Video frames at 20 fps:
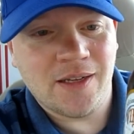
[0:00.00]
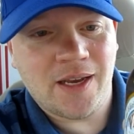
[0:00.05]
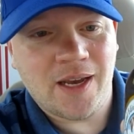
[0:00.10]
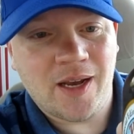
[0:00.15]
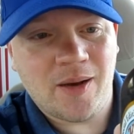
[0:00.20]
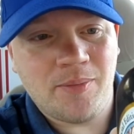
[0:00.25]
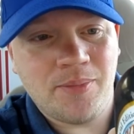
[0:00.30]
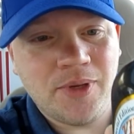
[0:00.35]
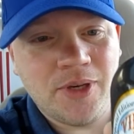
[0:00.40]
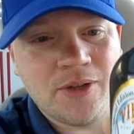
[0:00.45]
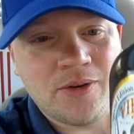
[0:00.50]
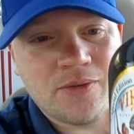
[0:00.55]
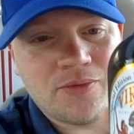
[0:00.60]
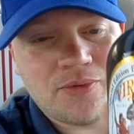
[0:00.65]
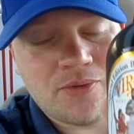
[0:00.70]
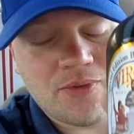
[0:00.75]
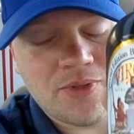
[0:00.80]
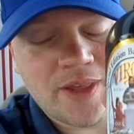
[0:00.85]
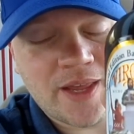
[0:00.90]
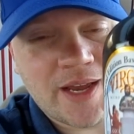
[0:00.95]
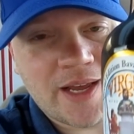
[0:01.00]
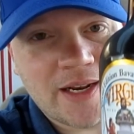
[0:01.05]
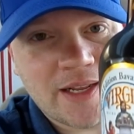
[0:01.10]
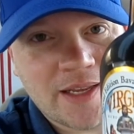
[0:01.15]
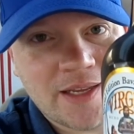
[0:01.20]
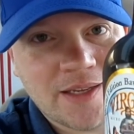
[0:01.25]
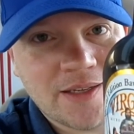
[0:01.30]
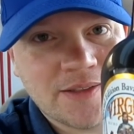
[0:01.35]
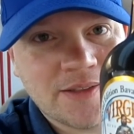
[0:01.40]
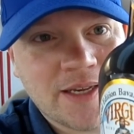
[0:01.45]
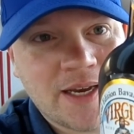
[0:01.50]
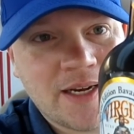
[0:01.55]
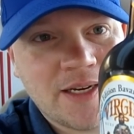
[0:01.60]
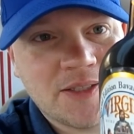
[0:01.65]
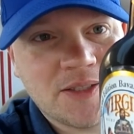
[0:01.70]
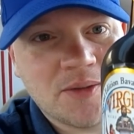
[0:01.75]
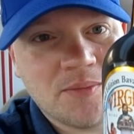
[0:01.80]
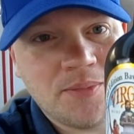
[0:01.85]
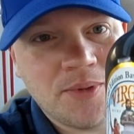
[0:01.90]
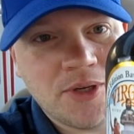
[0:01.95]
Look how beautiful that is. That
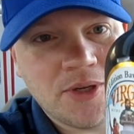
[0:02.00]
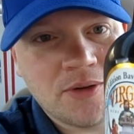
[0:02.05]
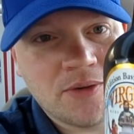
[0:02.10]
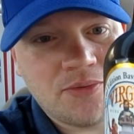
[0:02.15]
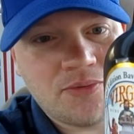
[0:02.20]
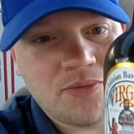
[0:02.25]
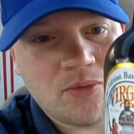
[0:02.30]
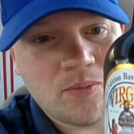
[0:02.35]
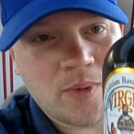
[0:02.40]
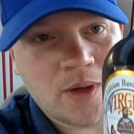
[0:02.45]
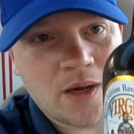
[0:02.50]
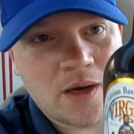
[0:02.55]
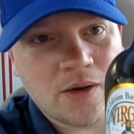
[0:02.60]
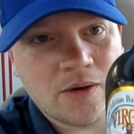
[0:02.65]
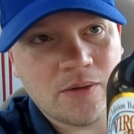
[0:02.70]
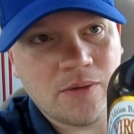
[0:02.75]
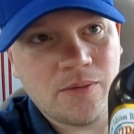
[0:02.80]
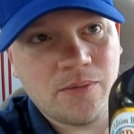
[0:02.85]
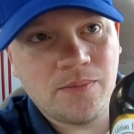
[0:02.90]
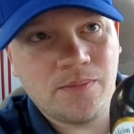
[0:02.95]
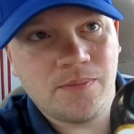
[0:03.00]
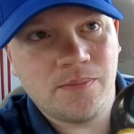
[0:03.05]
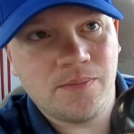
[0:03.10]
is a beautiful bottle.